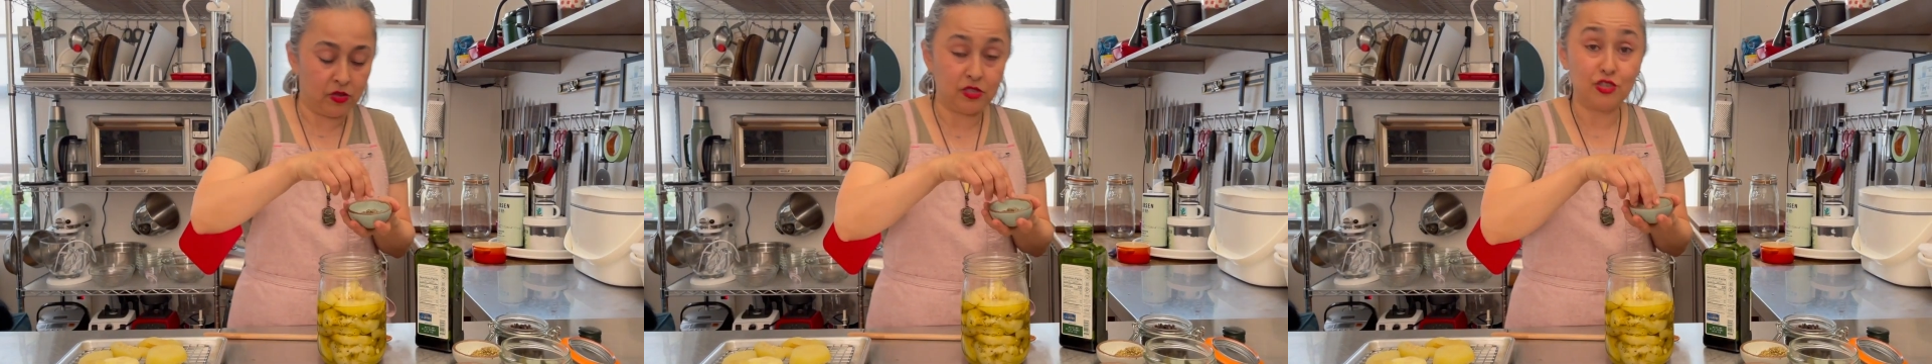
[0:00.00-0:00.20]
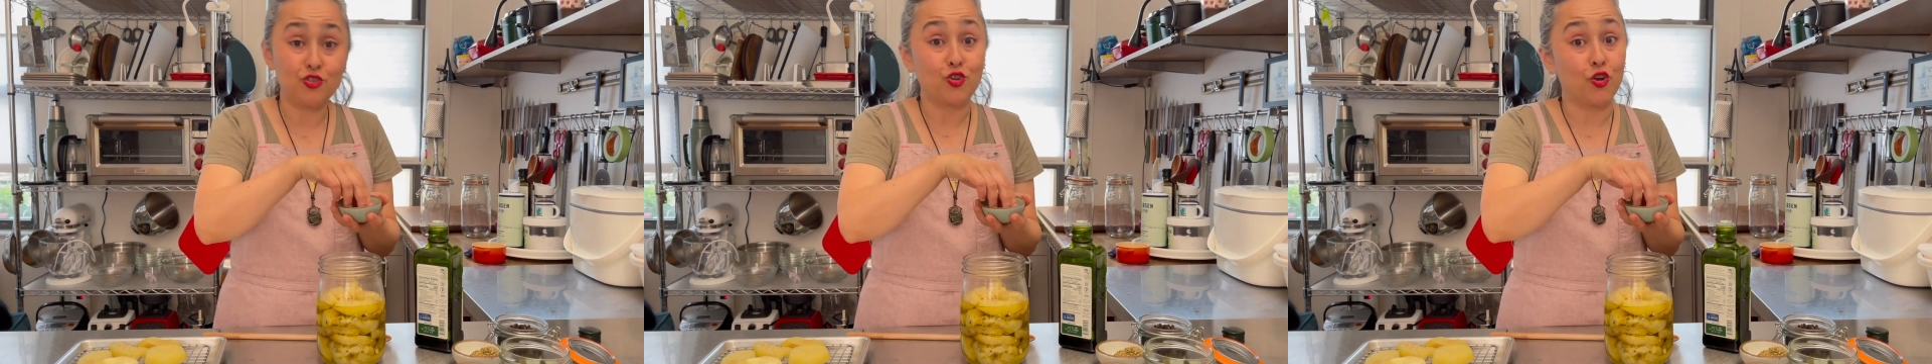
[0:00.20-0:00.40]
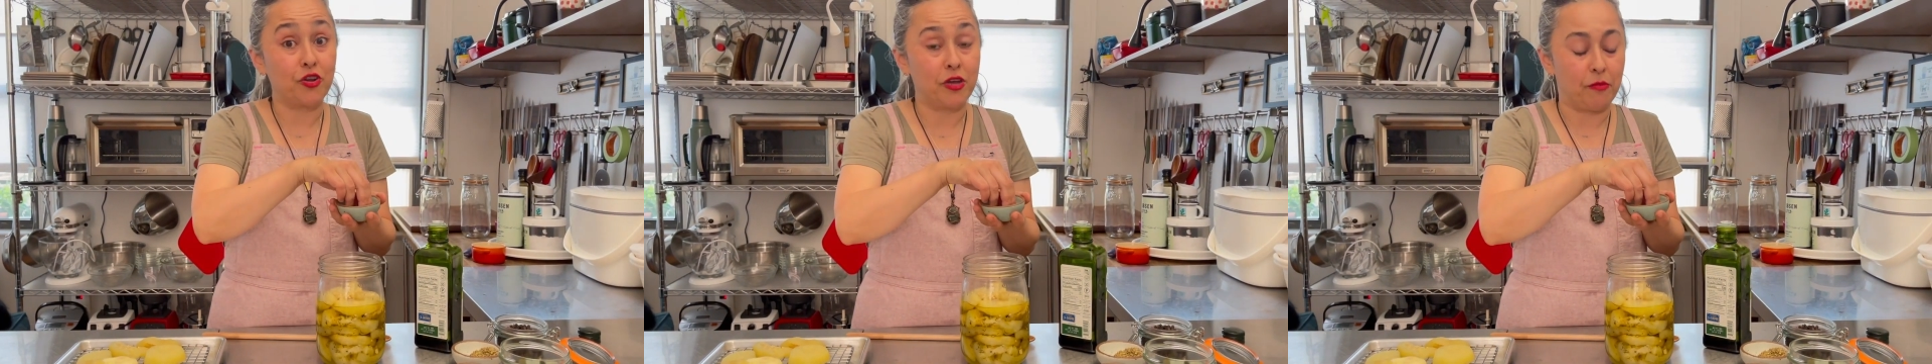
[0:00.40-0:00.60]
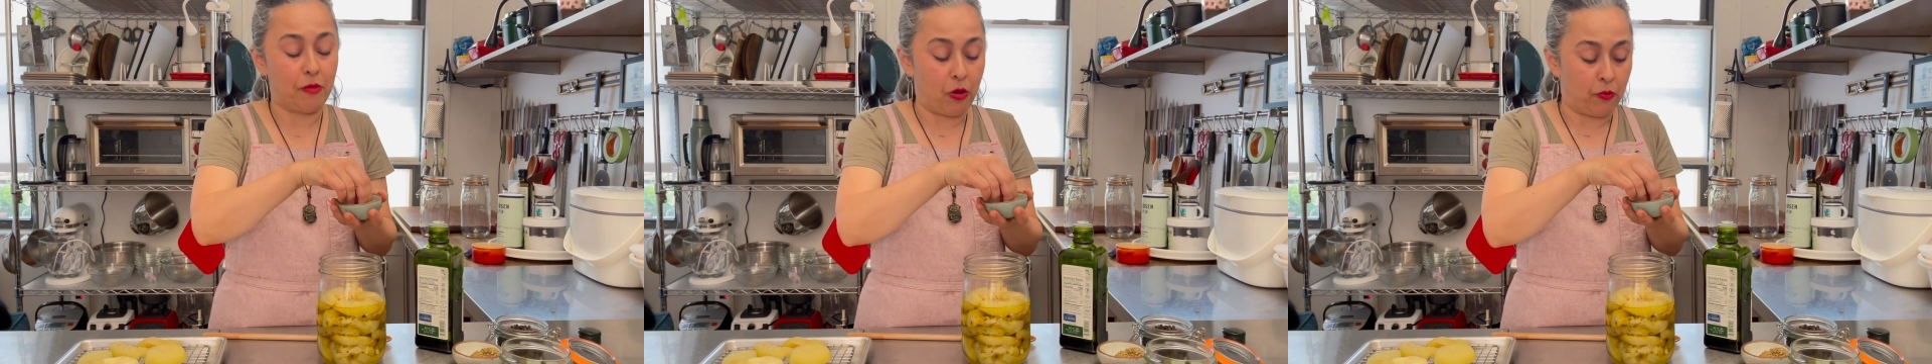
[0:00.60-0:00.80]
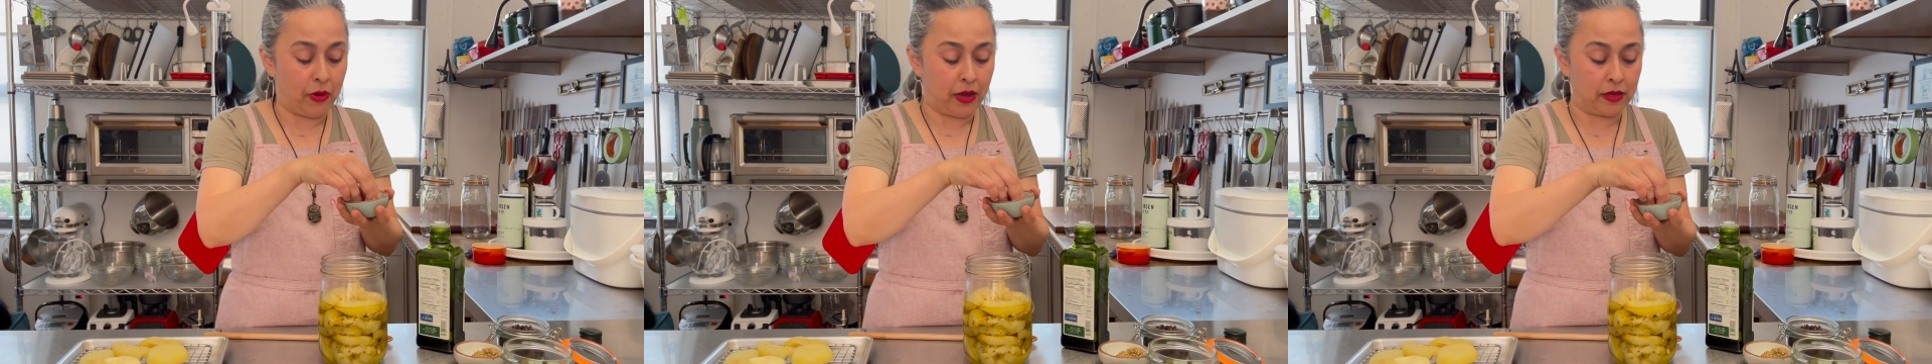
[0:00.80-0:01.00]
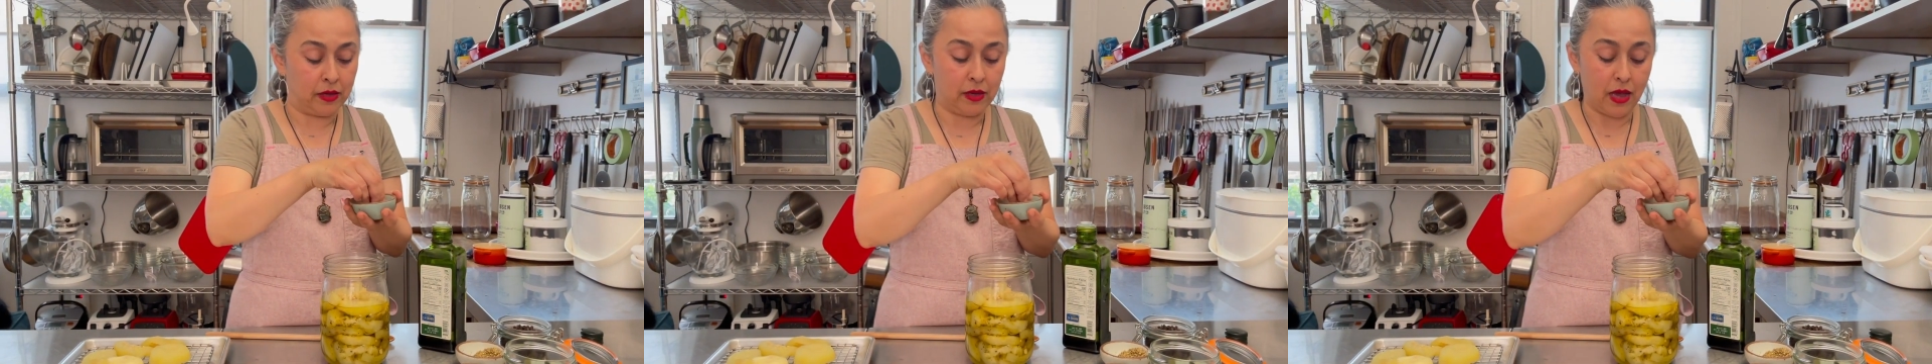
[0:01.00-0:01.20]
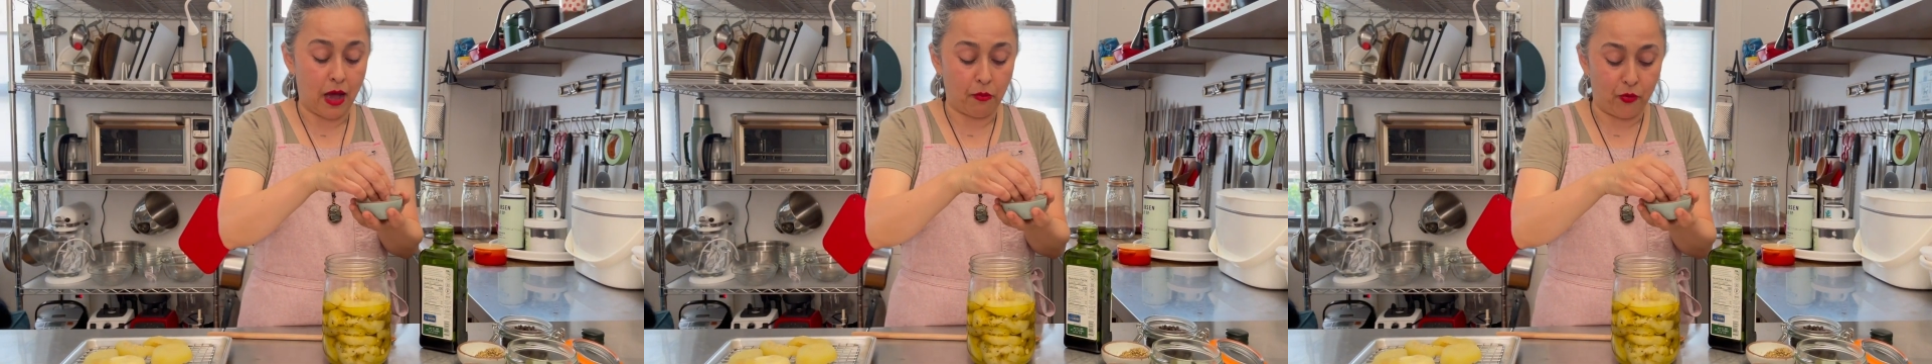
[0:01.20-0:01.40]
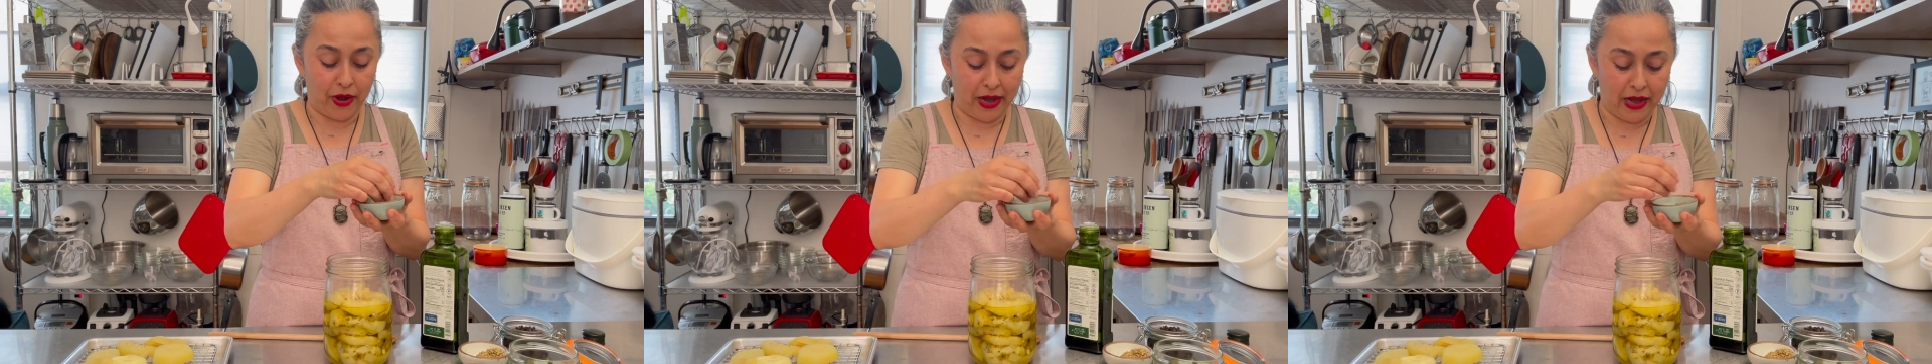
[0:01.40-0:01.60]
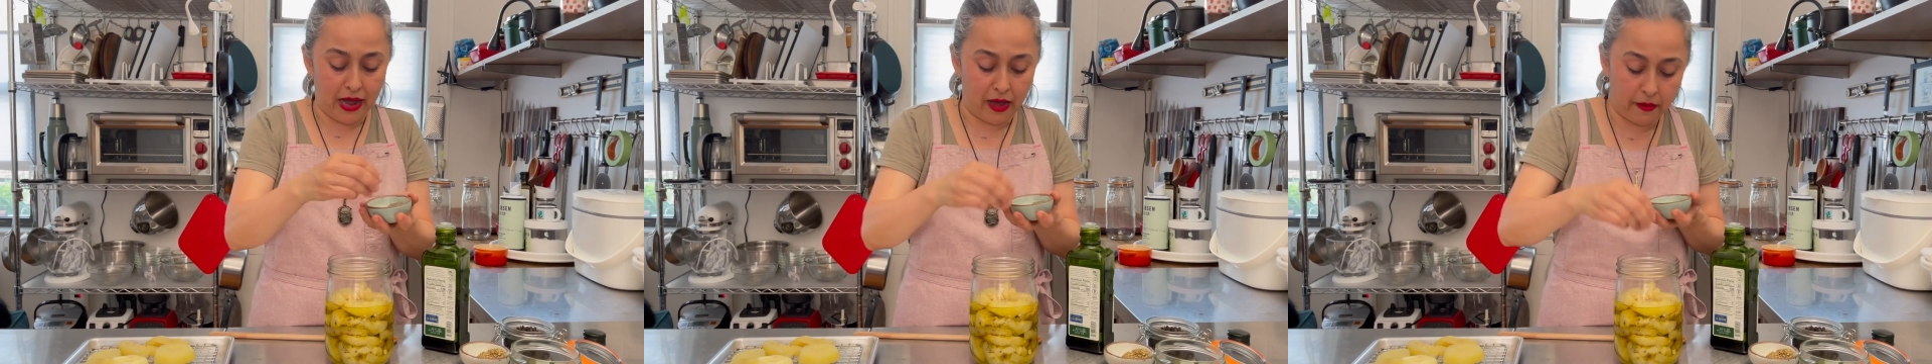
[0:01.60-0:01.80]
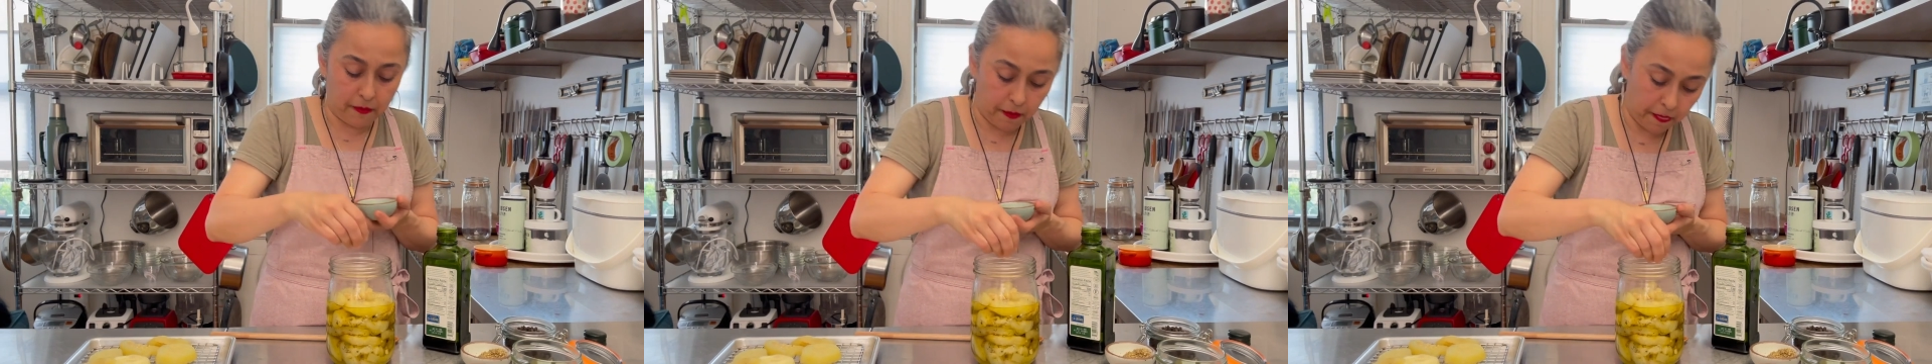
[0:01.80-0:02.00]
story about my abuela.